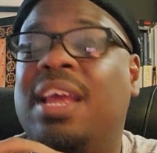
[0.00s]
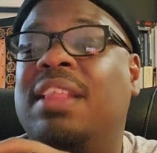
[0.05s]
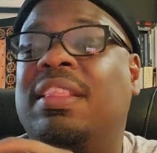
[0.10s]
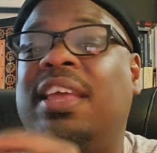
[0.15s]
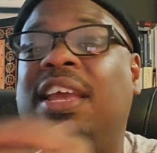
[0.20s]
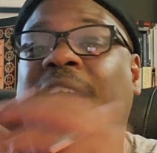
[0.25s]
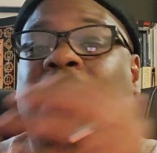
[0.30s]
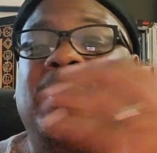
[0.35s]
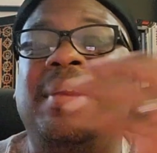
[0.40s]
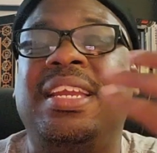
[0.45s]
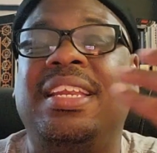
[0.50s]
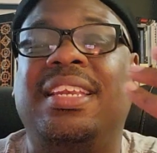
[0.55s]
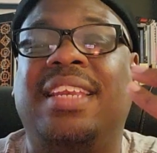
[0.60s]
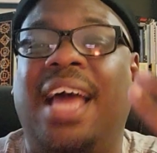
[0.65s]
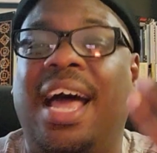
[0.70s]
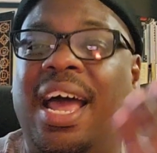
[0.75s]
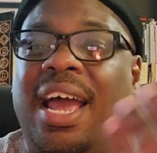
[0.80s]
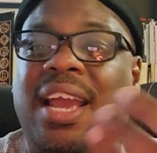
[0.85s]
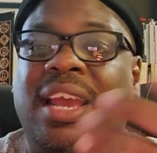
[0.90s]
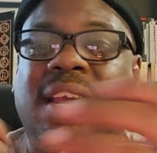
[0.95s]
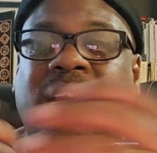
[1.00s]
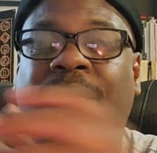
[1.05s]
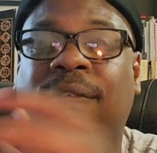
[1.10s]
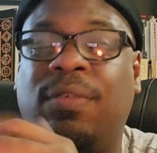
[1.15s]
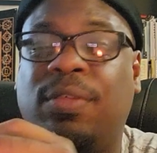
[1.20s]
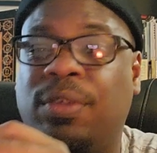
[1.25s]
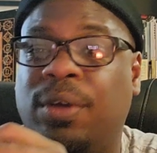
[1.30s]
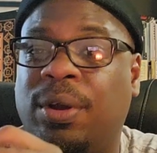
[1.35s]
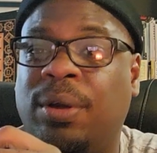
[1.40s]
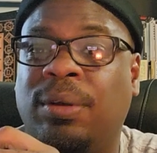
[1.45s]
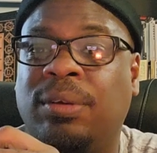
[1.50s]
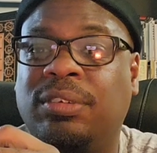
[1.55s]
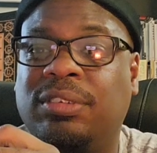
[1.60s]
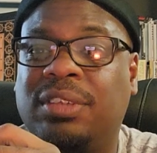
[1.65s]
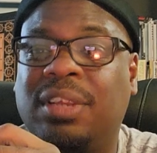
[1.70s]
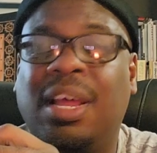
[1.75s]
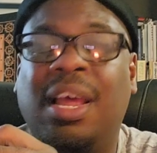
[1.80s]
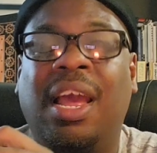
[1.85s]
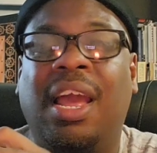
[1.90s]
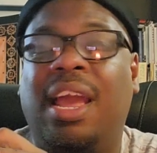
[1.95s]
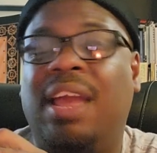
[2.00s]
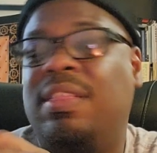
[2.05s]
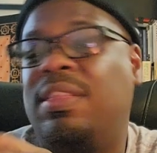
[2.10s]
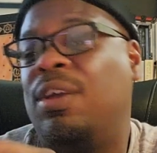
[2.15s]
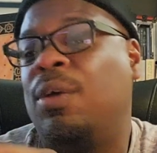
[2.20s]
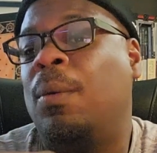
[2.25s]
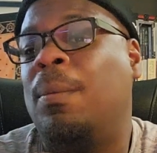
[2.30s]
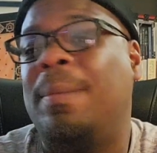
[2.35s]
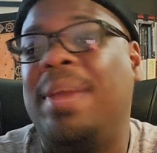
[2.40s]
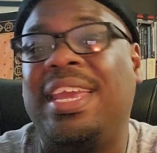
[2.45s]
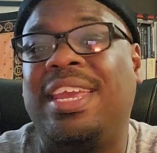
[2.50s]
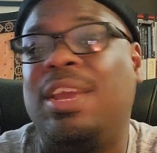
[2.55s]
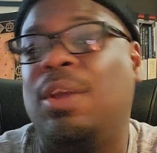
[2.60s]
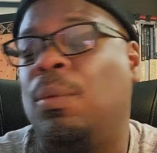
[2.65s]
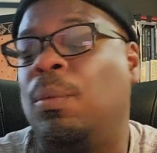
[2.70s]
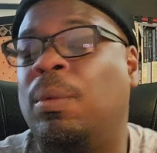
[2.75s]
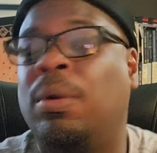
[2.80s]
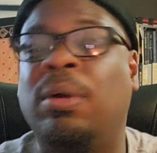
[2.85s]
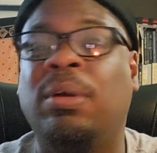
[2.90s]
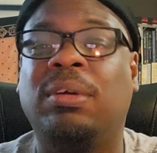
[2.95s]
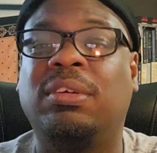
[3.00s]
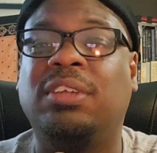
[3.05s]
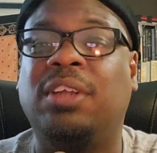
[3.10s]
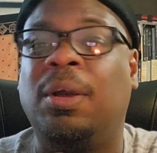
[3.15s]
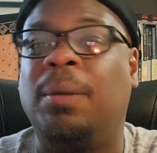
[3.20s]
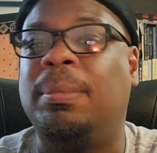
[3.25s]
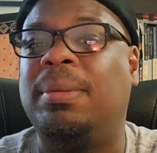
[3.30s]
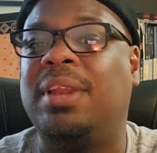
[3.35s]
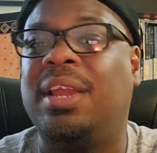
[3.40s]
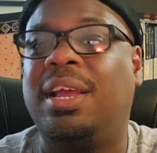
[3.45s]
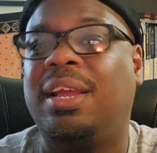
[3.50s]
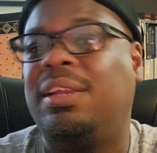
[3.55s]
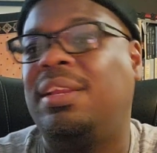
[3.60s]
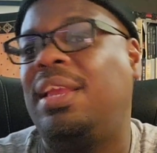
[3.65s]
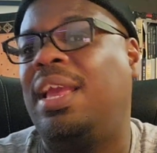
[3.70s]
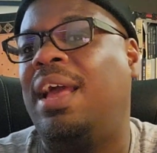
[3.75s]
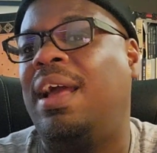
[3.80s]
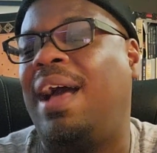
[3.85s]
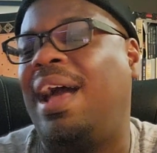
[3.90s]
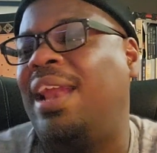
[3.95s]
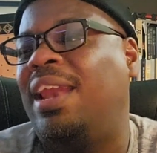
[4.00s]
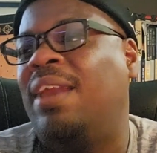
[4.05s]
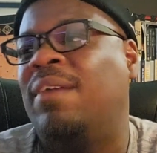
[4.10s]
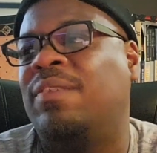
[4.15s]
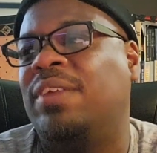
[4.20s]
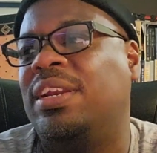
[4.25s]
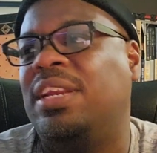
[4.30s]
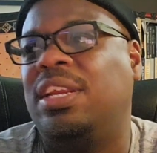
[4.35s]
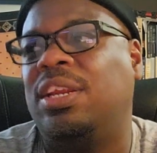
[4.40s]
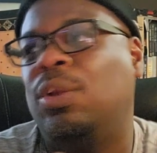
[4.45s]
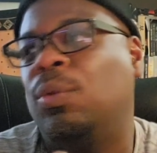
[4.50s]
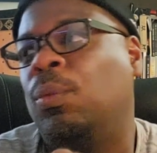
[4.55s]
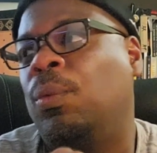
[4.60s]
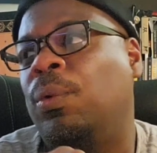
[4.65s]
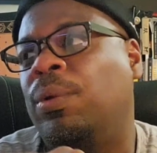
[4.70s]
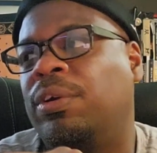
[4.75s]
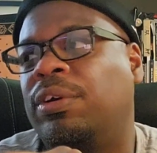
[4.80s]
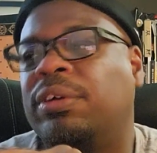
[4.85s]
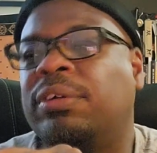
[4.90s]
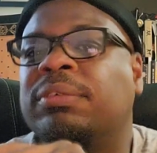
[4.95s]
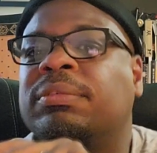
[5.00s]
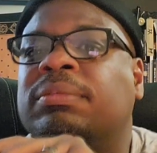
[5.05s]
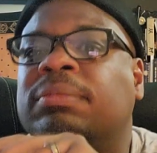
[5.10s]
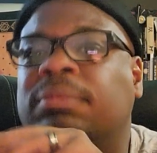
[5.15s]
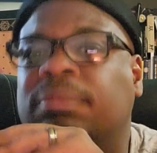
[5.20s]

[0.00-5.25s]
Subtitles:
They could be dying of thirst and they'll make it work. They'll be like, yeah, I never needed water.